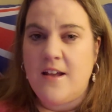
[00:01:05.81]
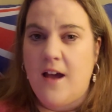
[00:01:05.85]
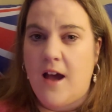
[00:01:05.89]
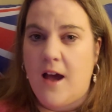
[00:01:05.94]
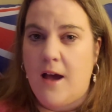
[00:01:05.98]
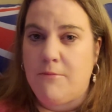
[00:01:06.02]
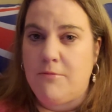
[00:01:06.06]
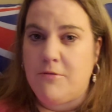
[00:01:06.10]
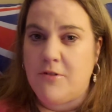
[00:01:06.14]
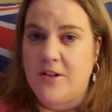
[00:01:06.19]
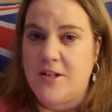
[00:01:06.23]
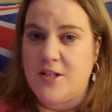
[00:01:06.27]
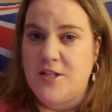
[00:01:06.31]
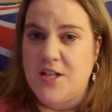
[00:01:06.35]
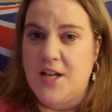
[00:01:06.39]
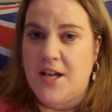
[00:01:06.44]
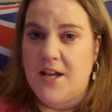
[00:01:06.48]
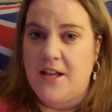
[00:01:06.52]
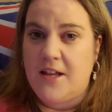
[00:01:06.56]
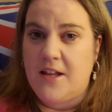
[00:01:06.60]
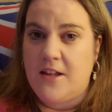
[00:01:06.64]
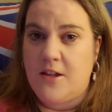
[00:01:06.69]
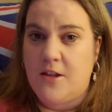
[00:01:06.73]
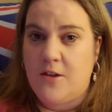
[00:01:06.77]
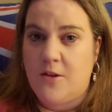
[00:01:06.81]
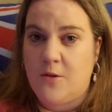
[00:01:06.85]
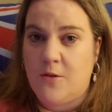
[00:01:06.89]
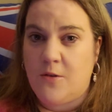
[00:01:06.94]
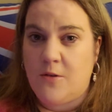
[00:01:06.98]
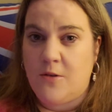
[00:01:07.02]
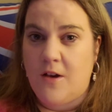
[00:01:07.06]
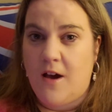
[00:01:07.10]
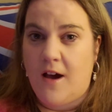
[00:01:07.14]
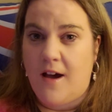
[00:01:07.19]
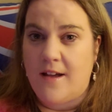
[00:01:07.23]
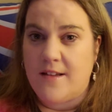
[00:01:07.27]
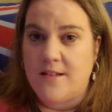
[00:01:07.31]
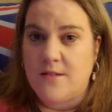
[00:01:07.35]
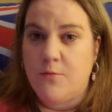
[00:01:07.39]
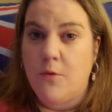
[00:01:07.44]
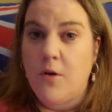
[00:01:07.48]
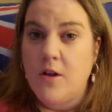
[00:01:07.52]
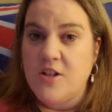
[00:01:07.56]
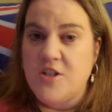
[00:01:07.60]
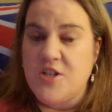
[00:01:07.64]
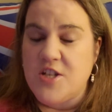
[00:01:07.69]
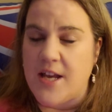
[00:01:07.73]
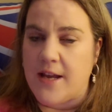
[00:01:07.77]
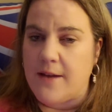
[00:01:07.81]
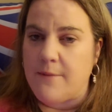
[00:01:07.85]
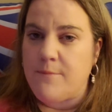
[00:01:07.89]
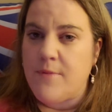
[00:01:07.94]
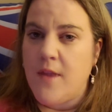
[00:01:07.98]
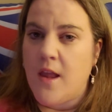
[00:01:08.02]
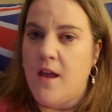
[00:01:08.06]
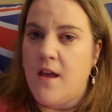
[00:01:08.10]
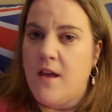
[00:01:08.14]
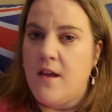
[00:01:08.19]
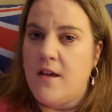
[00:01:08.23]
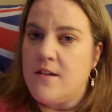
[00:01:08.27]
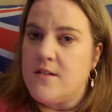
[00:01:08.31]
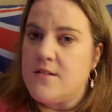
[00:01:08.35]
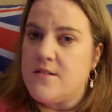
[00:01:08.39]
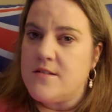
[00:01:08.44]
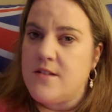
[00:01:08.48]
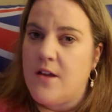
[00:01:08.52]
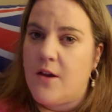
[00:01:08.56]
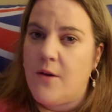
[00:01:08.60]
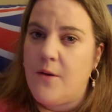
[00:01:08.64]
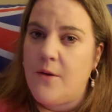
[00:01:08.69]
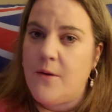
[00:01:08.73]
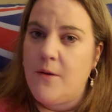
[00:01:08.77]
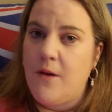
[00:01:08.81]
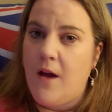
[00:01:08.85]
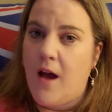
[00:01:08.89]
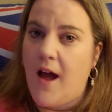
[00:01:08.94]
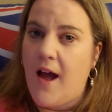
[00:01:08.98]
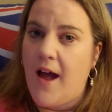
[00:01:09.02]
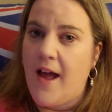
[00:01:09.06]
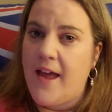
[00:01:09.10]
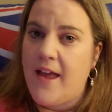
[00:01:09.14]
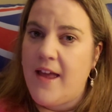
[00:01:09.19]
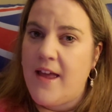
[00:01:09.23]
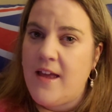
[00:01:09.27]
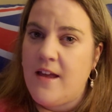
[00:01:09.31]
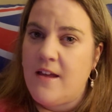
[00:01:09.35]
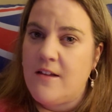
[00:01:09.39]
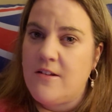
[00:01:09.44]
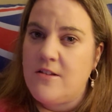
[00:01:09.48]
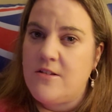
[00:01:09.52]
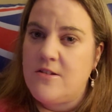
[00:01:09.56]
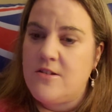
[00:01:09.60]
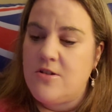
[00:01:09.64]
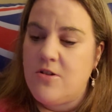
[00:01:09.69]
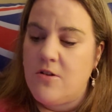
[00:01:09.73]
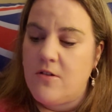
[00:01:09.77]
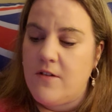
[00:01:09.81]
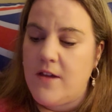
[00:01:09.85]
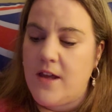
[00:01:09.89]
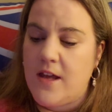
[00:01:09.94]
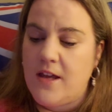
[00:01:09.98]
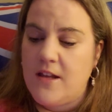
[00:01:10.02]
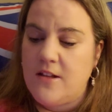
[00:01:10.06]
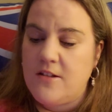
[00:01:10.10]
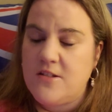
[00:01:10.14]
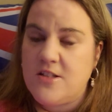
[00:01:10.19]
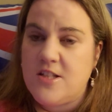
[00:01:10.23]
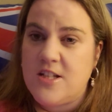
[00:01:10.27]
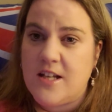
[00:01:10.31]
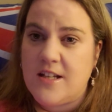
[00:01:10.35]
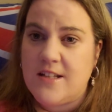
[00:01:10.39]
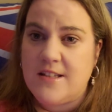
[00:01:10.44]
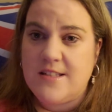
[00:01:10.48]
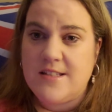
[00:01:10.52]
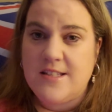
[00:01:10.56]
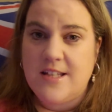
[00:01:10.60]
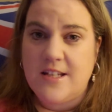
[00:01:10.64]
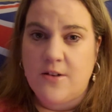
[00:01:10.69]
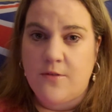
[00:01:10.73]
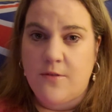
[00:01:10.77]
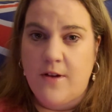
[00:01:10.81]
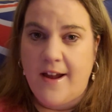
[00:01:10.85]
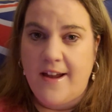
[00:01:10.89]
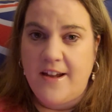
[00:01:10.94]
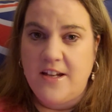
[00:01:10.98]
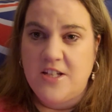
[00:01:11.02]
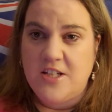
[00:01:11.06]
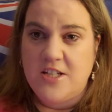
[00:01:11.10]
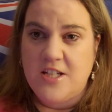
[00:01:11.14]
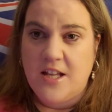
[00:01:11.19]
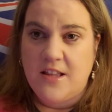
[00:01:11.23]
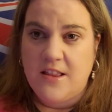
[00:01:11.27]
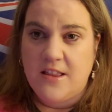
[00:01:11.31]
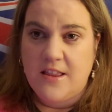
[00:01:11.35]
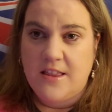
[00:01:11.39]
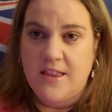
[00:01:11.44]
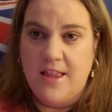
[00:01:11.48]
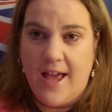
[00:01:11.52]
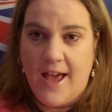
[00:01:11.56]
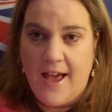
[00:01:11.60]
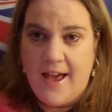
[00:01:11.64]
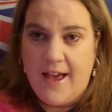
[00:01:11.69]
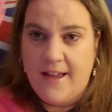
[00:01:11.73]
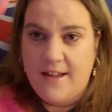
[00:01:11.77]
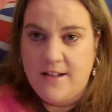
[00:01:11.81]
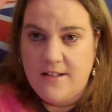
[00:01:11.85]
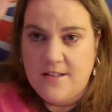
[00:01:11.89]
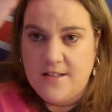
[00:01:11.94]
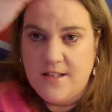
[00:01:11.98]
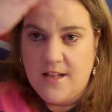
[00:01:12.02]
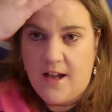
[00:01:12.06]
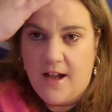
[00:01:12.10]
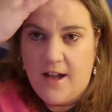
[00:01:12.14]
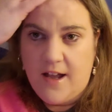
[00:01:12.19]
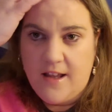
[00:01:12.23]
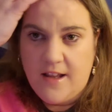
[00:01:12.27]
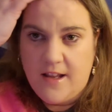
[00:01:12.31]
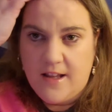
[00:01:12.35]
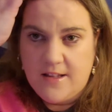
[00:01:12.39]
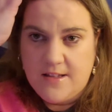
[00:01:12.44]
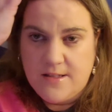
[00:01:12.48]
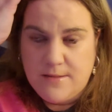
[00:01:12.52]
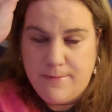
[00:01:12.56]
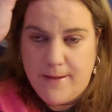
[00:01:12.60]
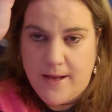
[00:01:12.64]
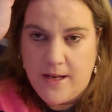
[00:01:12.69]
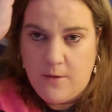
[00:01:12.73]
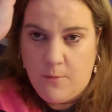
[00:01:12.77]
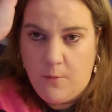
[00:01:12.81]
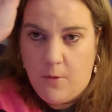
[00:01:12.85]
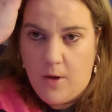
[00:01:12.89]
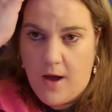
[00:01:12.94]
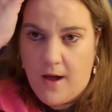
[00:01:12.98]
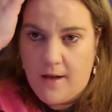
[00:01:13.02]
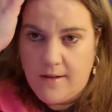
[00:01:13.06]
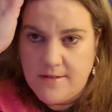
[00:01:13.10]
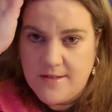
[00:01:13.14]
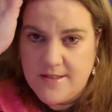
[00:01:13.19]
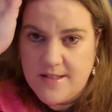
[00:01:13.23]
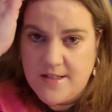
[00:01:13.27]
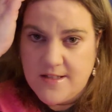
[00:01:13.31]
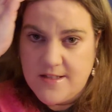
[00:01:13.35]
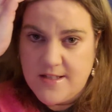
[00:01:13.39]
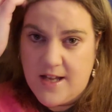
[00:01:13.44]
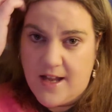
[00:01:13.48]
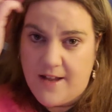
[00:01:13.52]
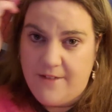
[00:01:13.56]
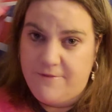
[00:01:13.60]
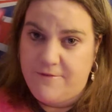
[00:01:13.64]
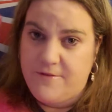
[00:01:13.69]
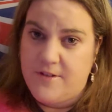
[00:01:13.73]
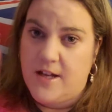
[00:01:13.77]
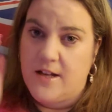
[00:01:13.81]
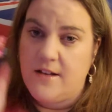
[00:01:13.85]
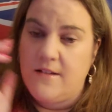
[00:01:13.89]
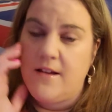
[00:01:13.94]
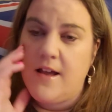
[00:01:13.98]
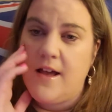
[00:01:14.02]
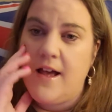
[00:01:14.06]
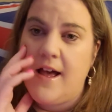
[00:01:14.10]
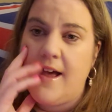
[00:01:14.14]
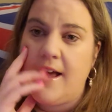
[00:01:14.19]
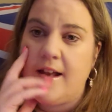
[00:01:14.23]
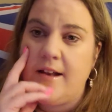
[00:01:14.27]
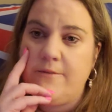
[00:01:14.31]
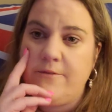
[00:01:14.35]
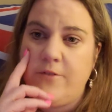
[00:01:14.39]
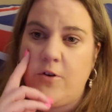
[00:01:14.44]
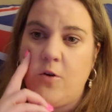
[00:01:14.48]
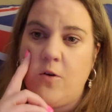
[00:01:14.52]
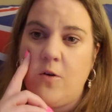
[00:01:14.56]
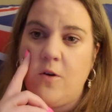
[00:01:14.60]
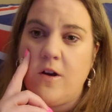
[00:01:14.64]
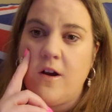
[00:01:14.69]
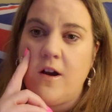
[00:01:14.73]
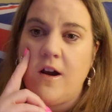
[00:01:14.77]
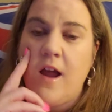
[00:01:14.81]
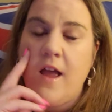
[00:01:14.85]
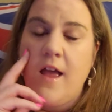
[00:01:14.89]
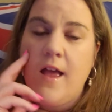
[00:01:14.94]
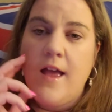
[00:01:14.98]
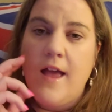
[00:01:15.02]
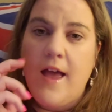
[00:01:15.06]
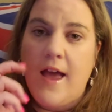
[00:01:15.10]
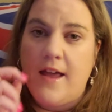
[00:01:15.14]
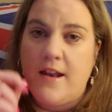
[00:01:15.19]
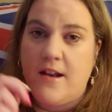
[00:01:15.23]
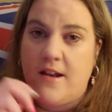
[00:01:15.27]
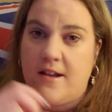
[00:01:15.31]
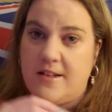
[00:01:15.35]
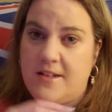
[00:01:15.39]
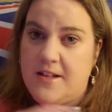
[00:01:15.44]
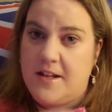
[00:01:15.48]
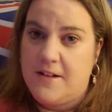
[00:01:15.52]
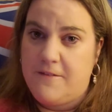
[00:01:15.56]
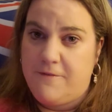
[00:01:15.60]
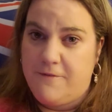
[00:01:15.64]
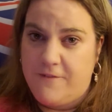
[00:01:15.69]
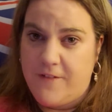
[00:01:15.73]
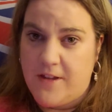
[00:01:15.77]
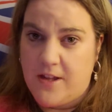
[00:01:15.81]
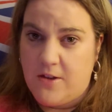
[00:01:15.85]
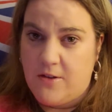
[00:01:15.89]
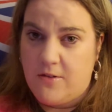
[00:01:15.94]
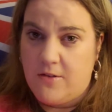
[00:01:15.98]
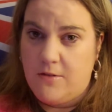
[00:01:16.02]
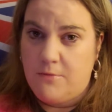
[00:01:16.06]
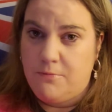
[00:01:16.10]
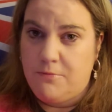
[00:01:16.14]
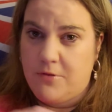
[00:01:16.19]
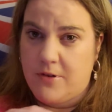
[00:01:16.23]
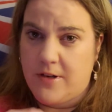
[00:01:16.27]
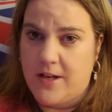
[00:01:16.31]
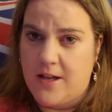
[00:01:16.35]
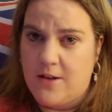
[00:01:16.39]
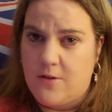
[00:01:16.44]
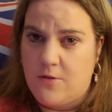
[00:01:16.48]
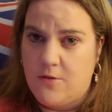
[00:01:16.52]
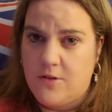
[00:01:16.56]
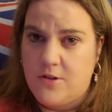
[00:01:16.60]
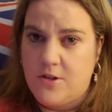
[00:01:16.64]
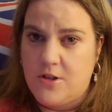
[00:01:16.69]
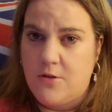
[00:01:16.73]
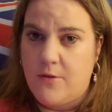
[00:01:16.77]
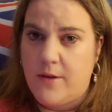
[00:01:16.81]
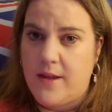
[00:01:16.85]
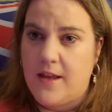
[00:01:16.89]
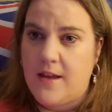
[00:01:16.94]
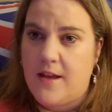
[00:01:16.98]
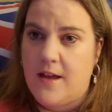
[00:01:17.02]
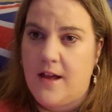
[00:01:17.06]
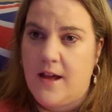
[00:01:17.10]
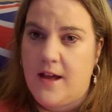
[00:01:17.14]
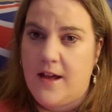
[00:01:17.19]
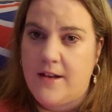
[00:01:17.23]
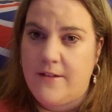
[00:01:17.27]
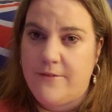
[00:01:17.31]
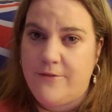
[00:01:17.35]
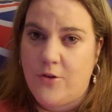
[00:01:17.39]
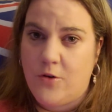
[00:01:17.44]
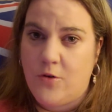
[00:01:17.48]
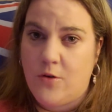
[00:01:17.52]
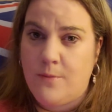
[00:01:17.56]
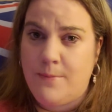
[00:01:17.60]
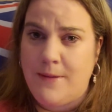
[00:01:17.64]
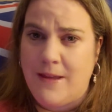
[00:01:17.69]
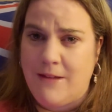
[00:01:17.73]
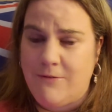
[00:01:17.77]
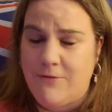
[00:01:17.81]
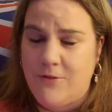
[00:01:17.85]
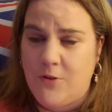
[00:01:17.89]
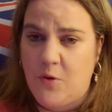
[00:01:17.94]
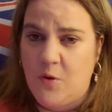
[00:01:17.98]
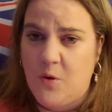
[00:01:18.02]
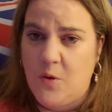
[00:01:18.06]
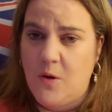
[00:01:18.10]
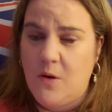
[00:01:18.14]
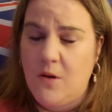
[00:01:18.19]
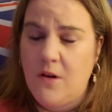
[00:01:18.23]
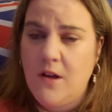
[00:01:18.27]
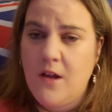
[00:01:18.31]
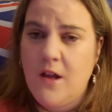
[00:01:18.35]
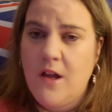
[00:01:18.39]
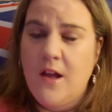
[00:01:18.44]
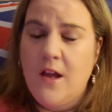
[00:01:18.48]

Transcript: I appreciate you guys watching. So I took into consideration that uh, it's been a while since I've done carnivore and I did feel pretty good doing carnivore before.